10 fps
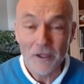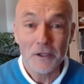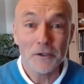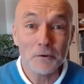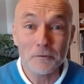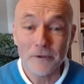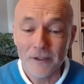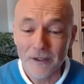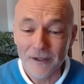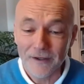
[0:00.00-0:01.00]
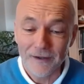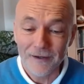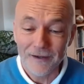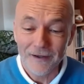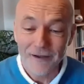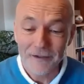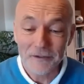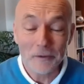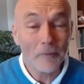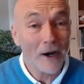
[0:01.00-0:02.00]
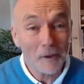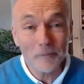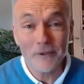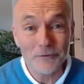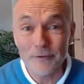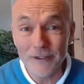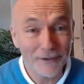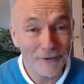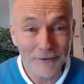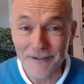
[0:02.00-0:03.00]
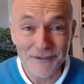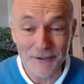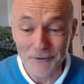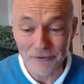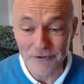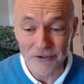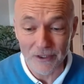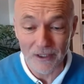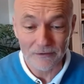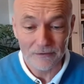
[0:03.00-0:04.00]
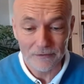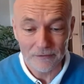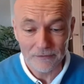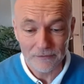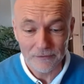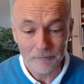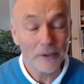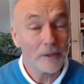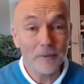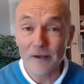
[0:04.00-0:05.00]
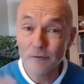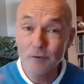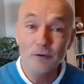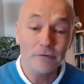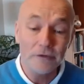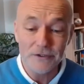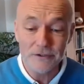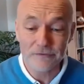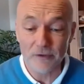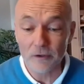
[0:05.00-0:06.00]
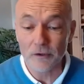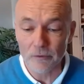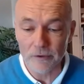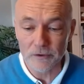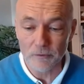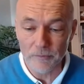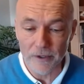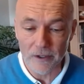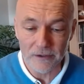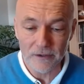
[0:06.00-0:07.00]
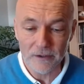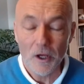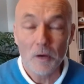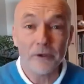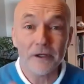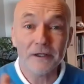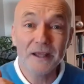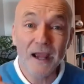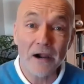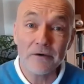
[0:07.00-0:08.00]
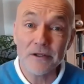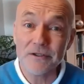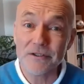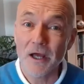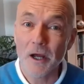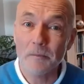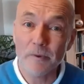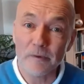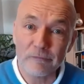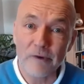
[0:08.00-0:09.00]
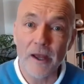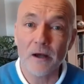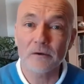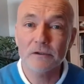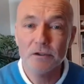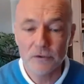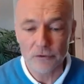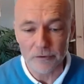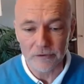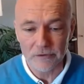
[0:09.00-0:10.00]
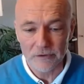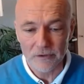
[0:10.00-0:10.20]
The parable is really easy to understand. People have good reasons for not going to a party, but it carries a profound truth.